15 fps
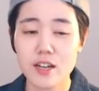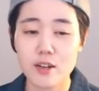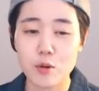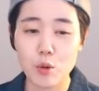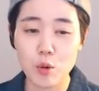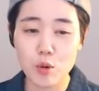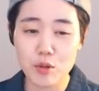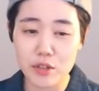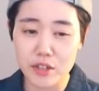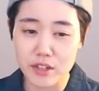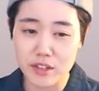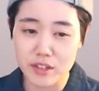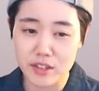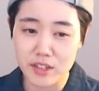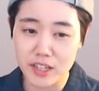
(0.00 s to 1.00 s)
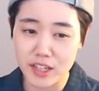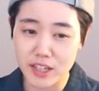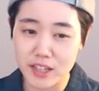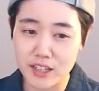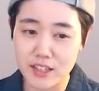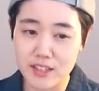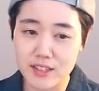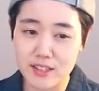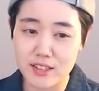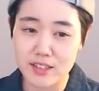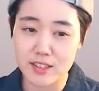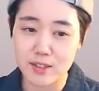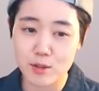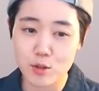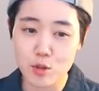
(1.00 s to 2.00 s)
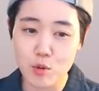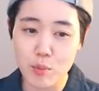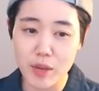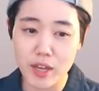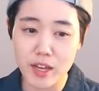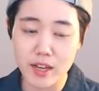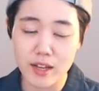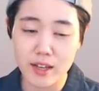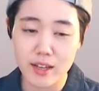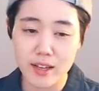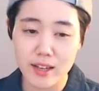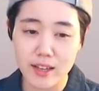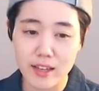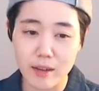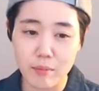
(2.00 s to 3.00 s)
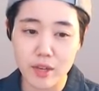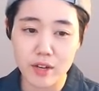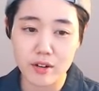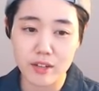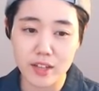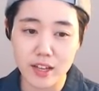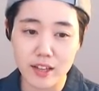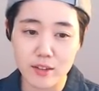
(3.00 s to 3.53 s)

corner is too big, yeah, bigger than